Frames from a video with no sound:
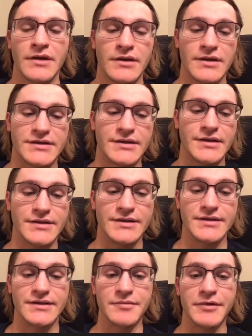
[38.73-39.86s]
The
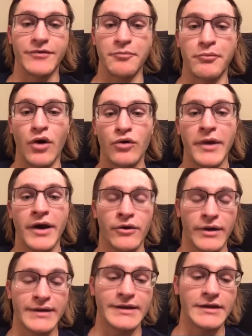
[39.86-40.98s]
synthesis is going to be from bone marrow
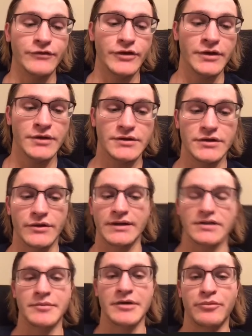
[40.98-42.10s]
and liver, so that's
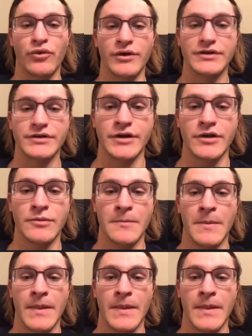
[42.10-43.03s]
going to be important to know.